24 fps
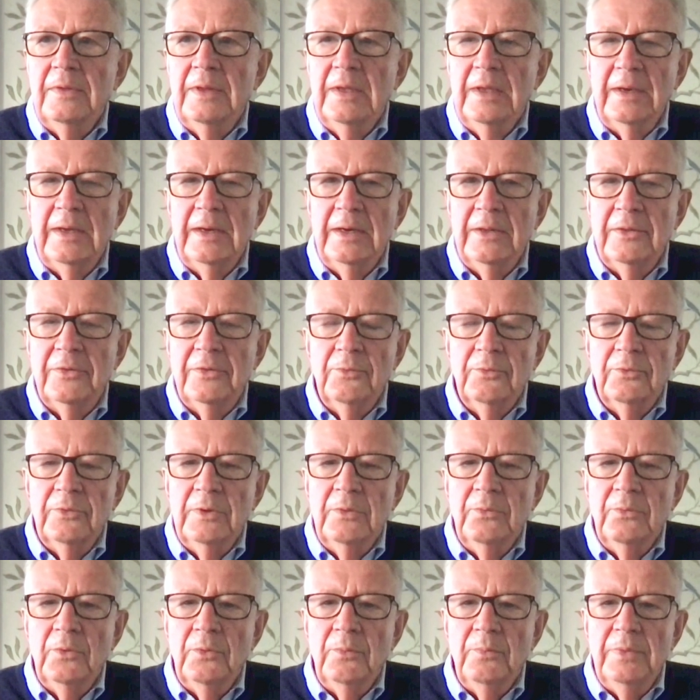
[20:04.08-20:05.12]
than I thought
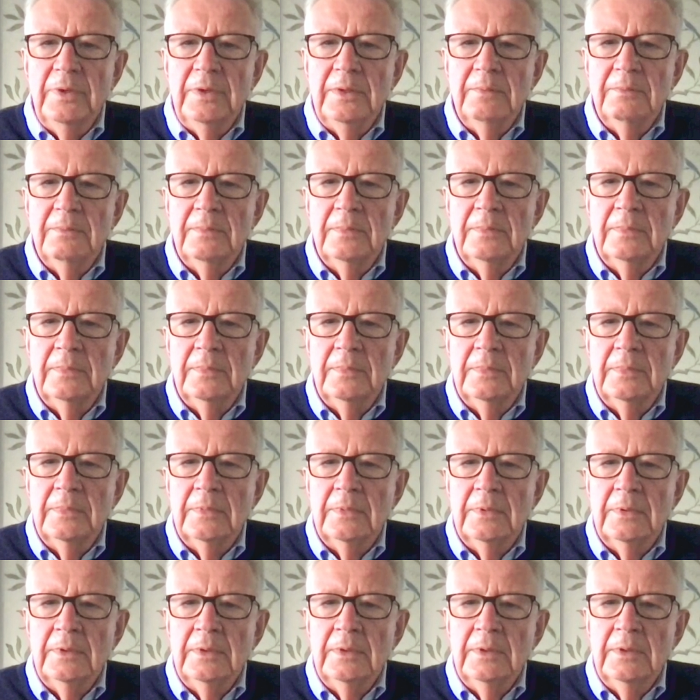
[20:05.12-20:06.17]
they would be.
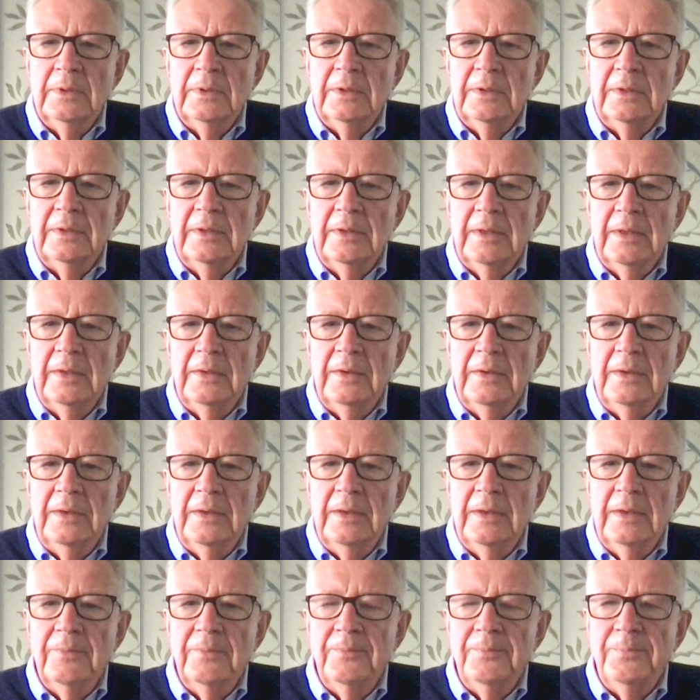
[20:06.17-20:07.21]

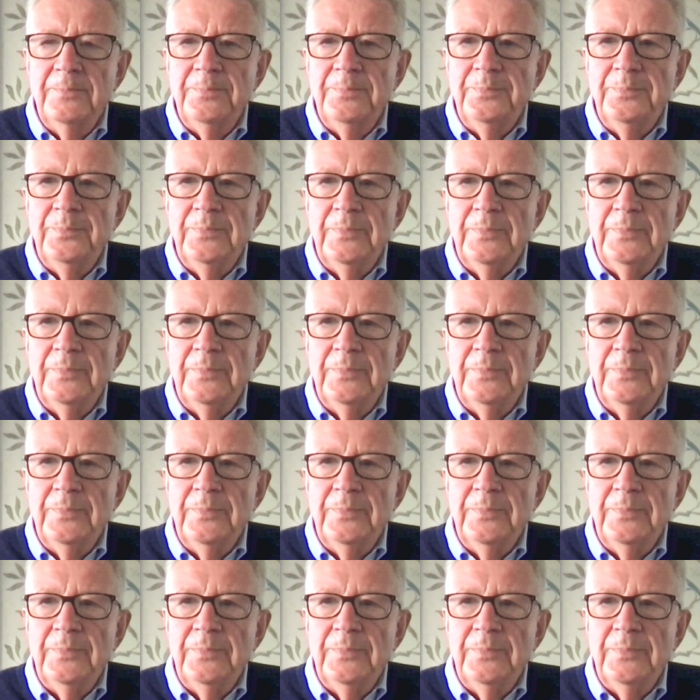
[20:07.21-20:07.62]
And